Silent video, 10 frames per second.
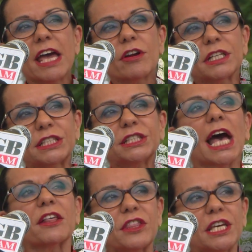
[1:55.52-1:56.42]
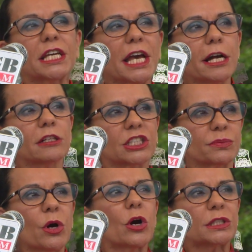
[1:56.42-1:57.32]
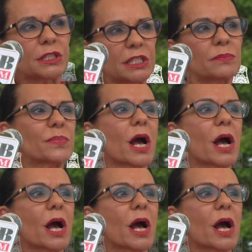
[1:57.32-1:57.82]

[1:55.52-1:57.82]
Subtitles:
together with Mckay's colleague Joe